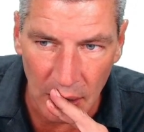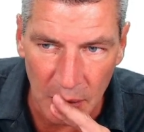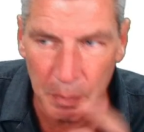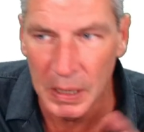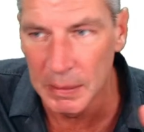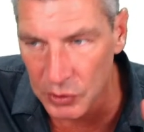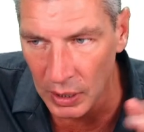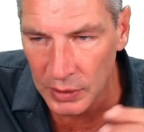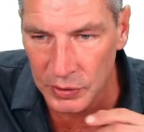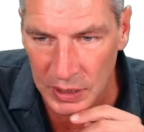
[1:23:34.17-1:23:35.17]
your peep
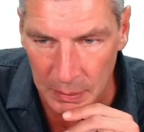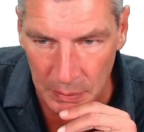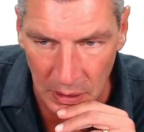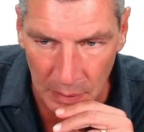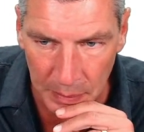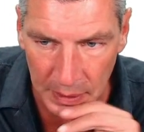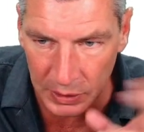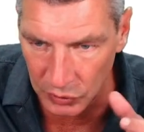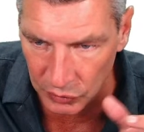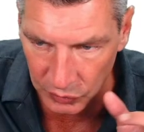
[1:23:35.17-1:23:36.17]
sights are similar, but they're
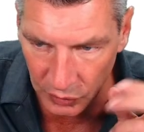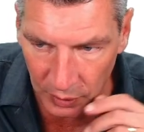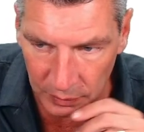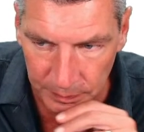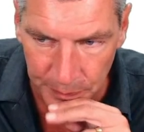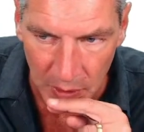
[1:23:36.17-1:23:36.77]
just, you know.